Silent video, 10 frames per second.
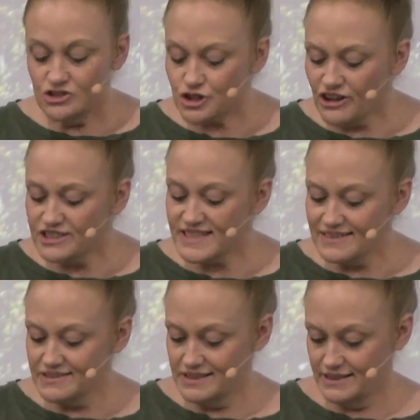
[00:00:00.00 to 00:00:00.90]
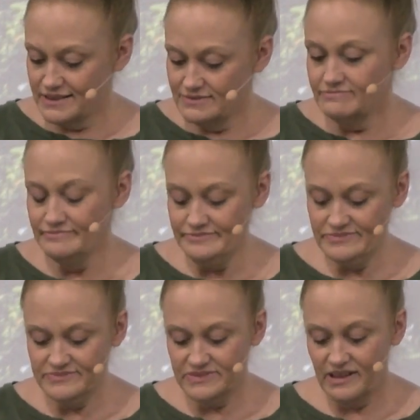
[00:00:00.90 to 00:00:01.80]
Shock settled in,
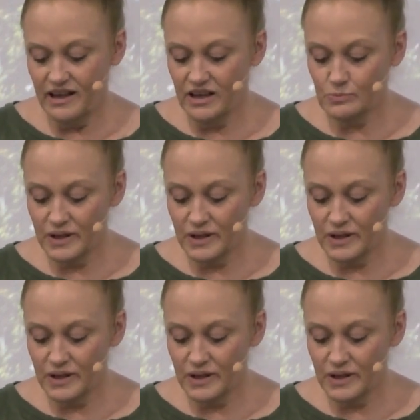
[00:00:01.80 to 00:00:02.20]
and